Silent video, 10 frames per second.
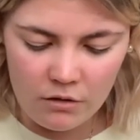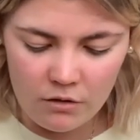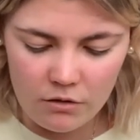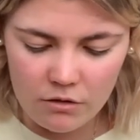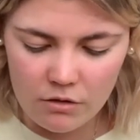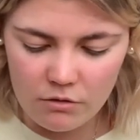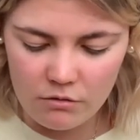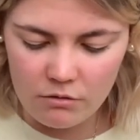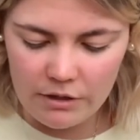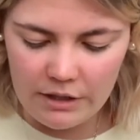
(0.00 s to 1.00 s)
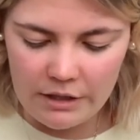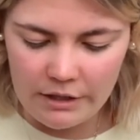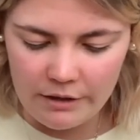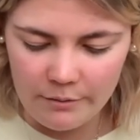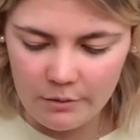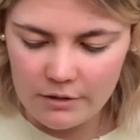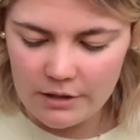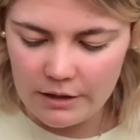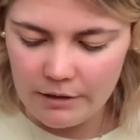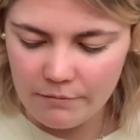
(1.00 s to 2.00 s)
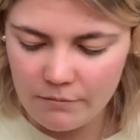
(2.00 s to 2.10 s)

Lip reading: So yeah, we'll see.